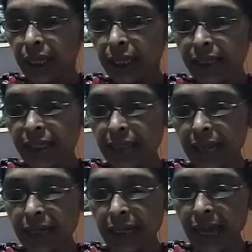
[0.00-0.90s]
The
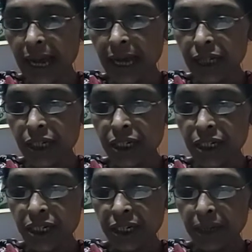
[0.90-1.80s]
sun
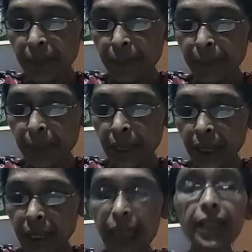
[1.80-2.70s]
dash
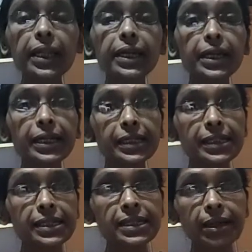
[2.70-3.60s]
in the
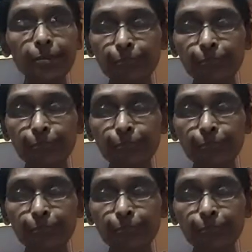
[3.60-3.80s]
east.